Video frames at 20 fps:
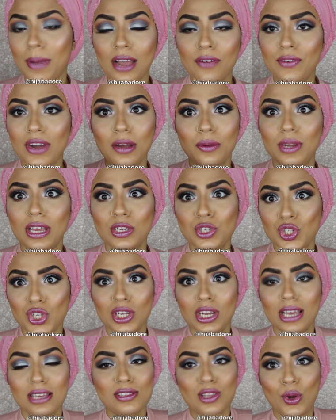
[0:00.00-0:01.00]

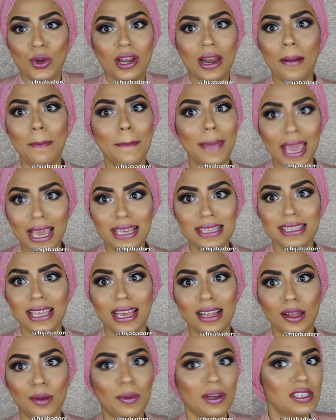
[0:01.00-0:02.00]
foundation is looking
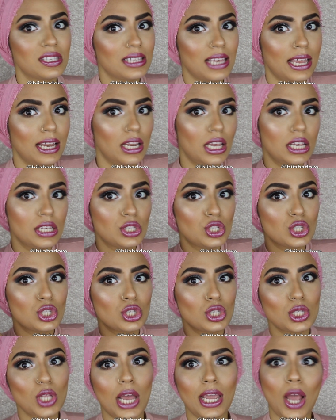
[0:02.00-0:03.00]
amazing. Like my skin is
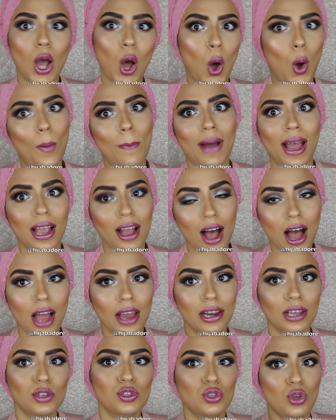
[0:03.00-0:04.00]
just like, oh my
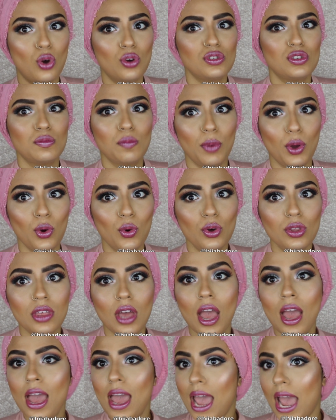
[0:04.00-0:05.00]
god, like so
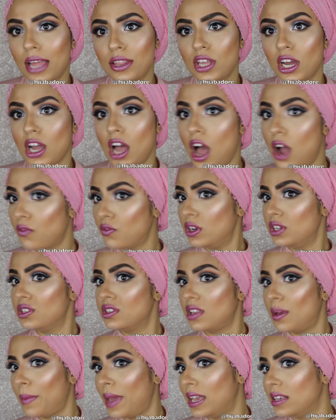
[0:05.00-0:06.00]
smooth, and the coverage
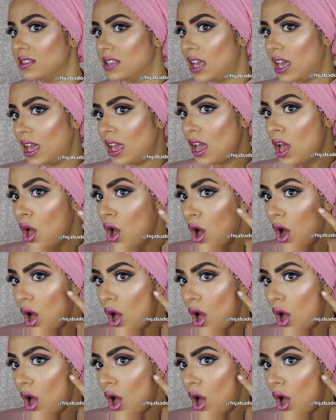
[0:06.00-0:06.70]
is amazing.